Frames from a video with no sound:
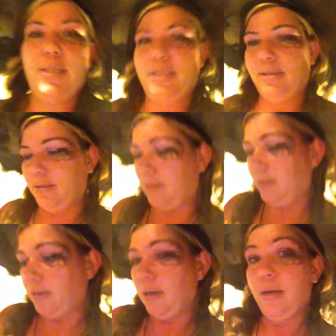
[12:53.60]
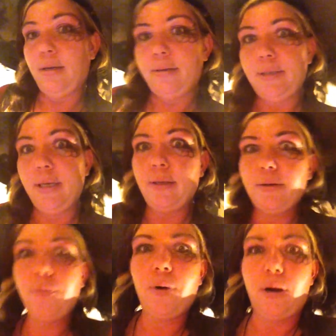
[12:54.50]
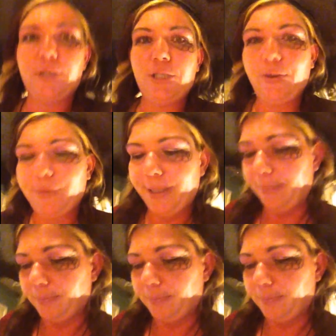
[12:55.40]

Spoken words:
just take a little walk, shall we?